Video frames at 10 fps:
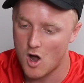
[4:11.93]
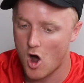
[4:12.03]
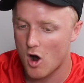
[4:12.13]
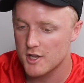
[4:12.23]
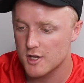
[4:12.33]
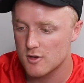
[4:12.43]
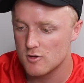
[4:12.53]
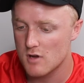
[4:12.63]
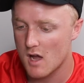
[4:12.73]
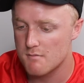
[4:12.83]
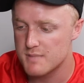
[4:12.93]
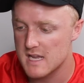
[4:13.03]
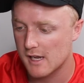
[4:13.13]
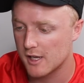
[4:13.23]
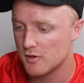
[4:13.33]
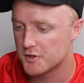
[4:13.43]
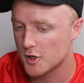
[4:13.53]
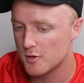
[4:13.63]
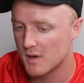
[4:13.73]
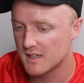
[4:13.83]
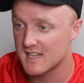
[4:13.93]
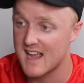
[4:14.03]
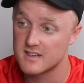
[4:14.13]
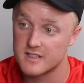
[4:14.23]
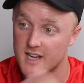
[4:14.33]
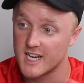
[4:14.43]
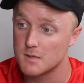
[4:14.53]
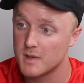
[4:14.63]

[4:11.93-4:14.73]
are you being a YouTuber to entertain